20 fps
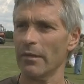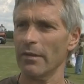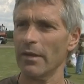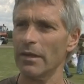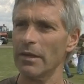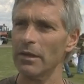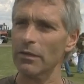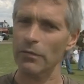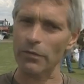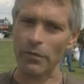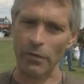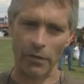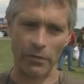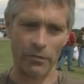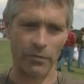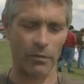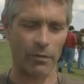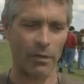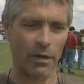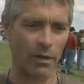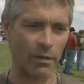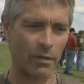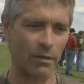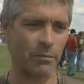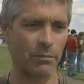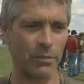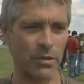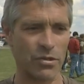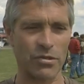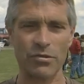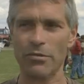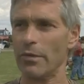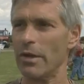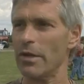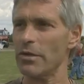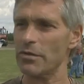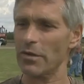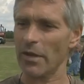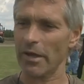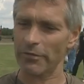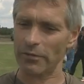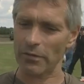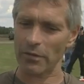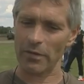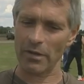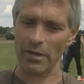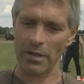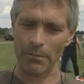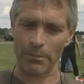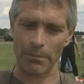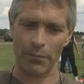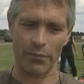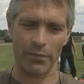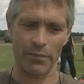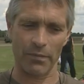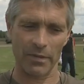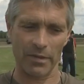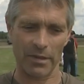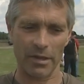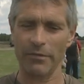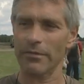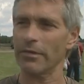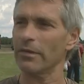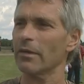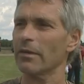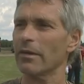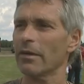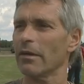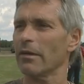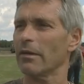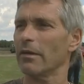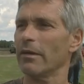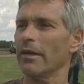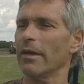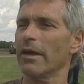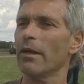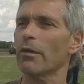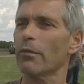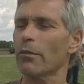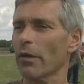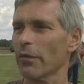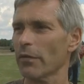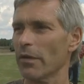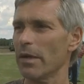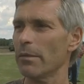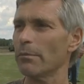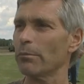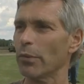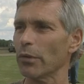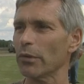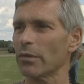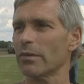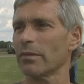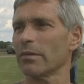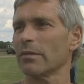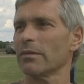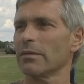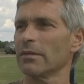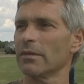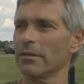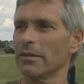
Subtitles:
And then it turns around a bit strange. You have to keep giving aileron inputs.